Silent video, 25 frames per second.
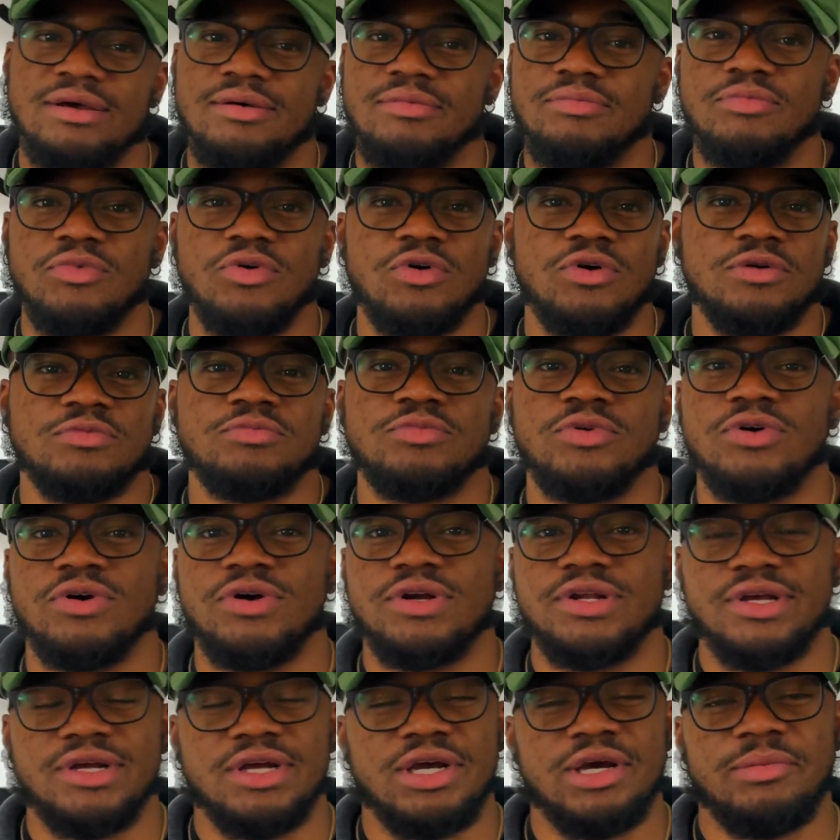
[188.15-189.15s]
More and more,
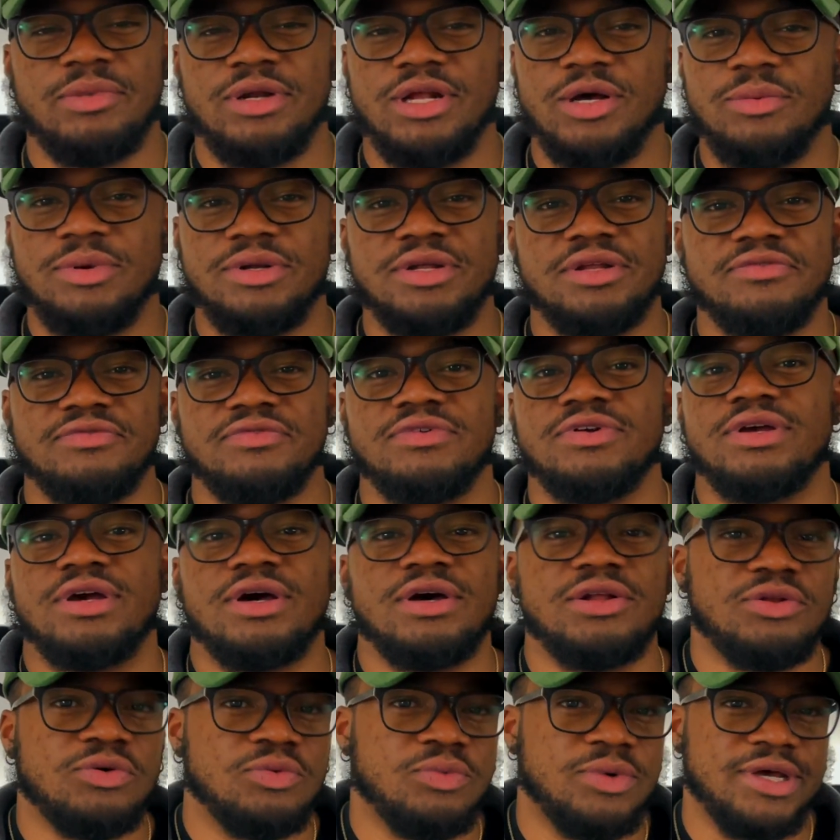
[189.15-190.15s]
they're coming out with different
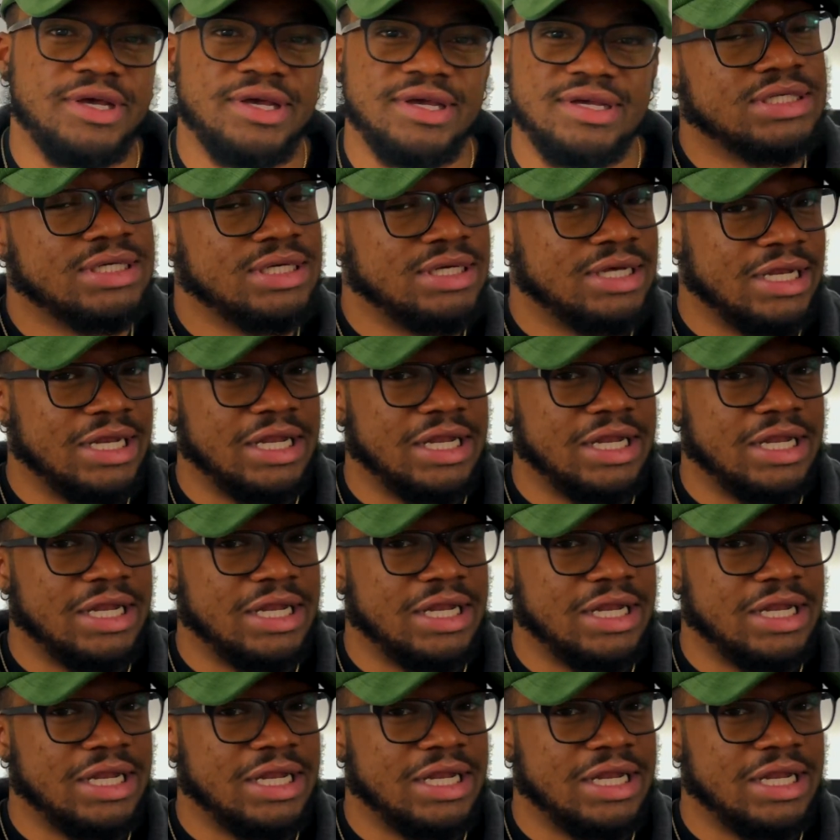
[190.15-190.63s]
colorways.